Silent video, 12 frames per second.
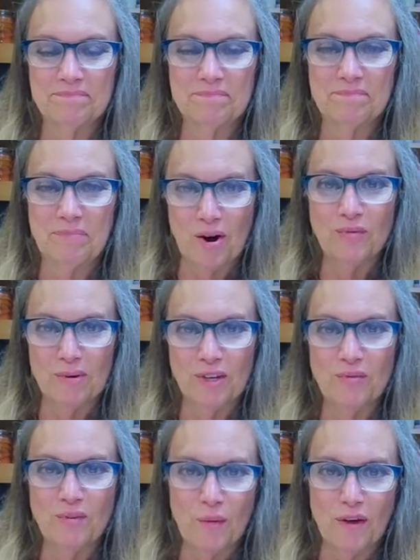Barbara,
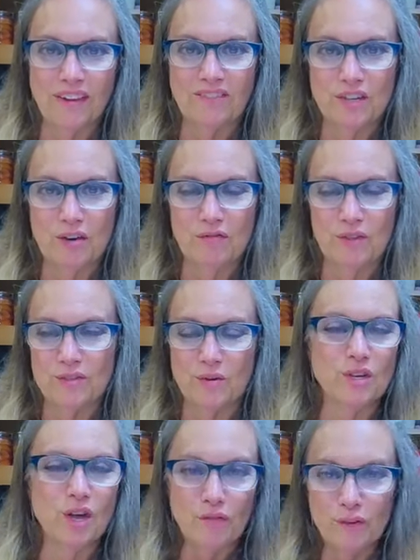you know I love tofu. So
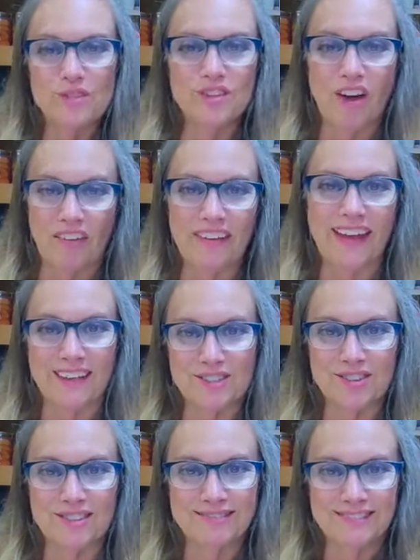tofu's not the
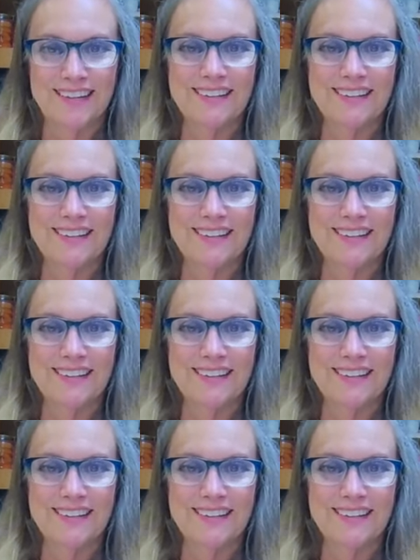answer.